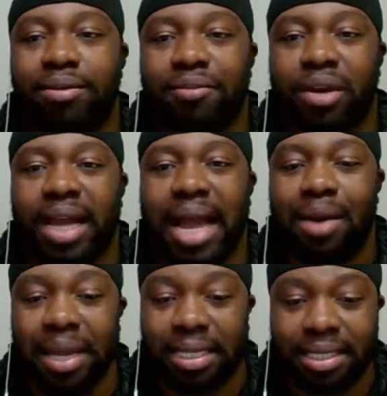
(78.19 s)
for
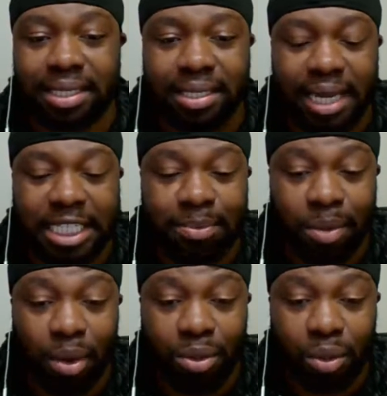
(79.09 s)
Kyrie to
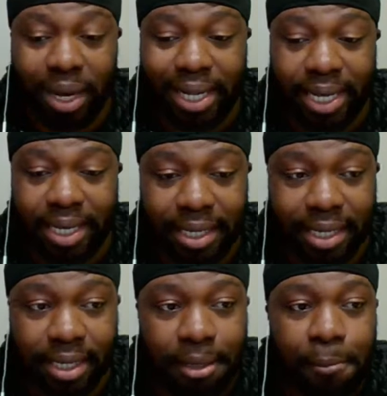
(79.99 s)
explode the way that he
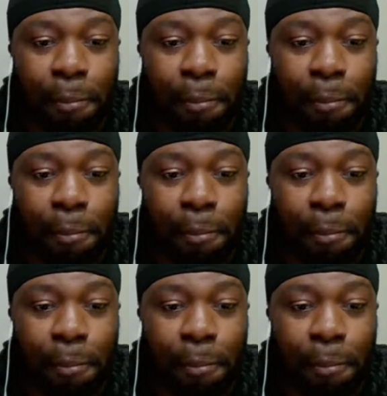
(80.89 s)
did.